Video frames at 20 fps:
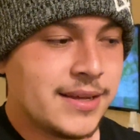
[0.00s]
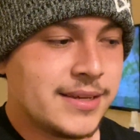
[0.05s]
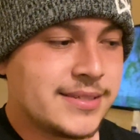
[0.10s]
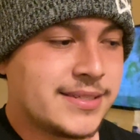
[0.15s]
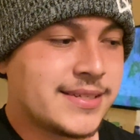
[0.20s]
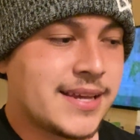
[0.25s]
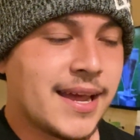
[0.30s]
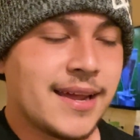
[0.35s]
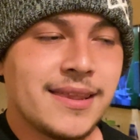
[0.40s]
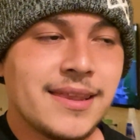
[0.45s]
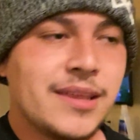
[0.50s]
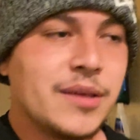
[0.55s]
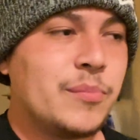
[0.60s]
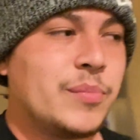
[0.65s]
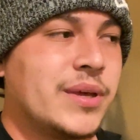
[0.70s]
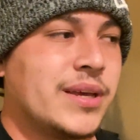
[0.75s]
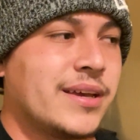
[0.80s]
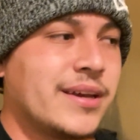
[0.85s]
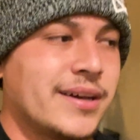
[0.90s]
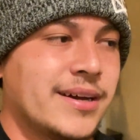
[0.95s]
sadly,
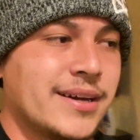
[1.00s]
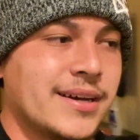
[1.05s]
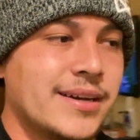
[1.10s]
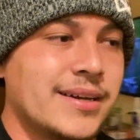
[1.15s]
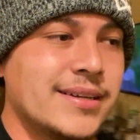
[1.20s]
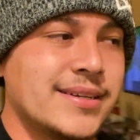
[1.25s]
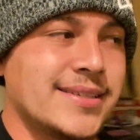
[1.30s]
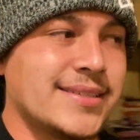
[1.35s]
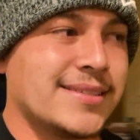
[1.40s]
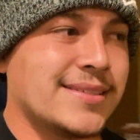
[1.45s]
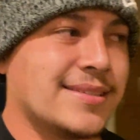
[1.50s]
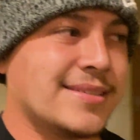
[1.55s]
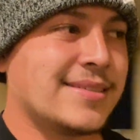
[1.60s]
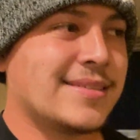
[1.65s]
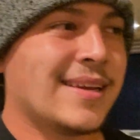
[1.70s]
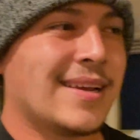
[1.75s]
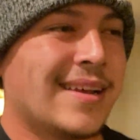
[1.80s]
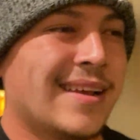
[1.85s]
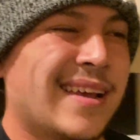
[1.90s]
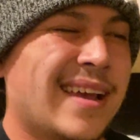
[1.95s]

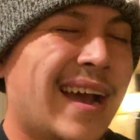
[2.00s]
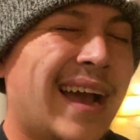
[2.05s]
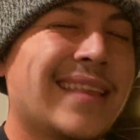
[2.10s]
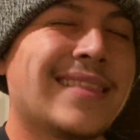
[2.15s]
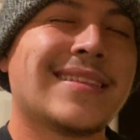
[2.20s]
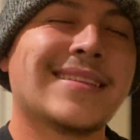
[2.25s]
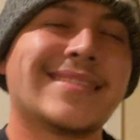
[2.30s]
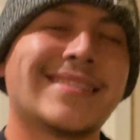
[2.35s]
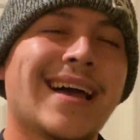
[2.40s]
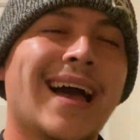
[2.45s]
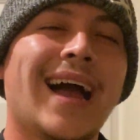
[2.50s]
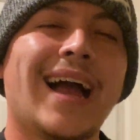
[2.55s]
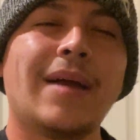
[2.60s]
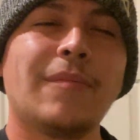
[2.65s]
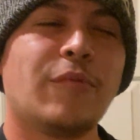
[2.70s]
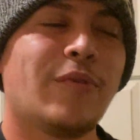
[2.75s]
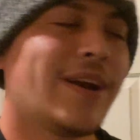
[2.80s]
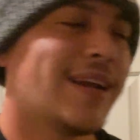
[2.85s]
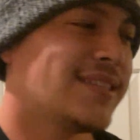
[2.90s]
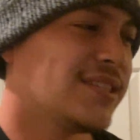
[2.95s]
because at the
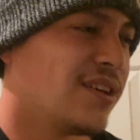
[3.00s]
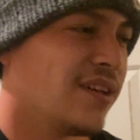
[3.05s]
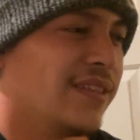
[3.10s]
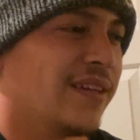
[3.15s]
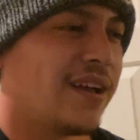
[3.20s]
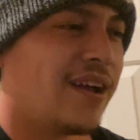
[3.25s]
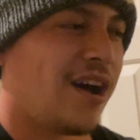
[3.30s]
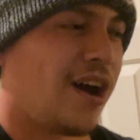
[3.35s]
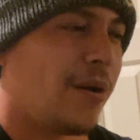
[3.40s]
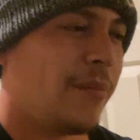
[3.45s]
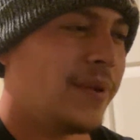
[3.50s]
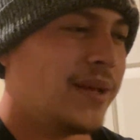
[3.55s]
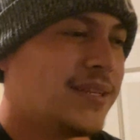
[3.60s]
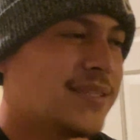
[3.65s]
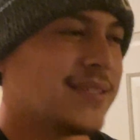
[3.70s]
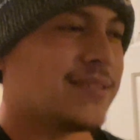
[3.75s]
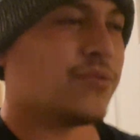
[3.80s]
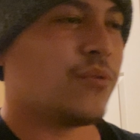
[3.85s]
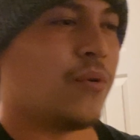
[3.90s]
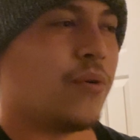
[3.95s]
time when I saw the
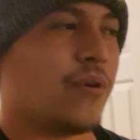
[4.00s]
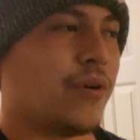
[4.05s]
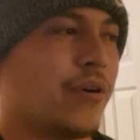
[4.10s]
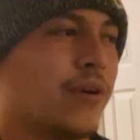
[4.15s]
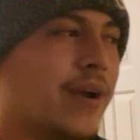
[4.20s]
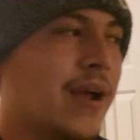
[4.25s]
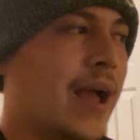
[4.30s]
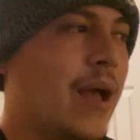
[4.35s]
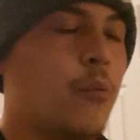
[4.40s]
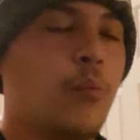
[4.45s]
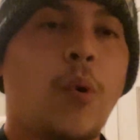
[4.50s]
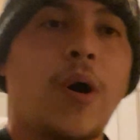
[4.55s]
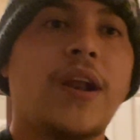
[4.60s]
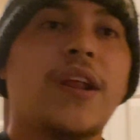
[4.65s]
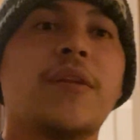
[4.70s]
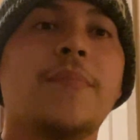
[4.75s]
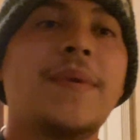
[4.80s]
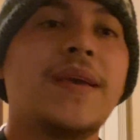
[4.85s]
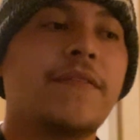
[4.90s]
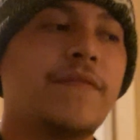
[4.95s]
comments, or I
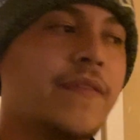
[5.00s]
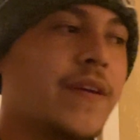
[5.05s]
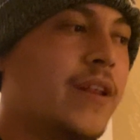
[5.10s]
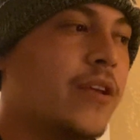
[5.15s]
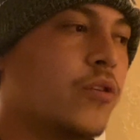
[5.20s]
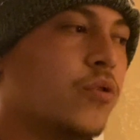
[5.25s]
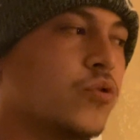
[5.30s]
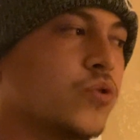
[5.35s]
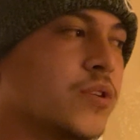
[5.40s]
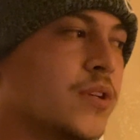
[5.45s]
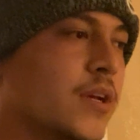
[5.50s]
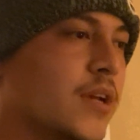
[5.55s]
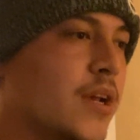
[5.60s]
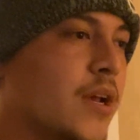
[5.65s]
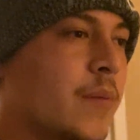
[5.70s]
wanted to make videos,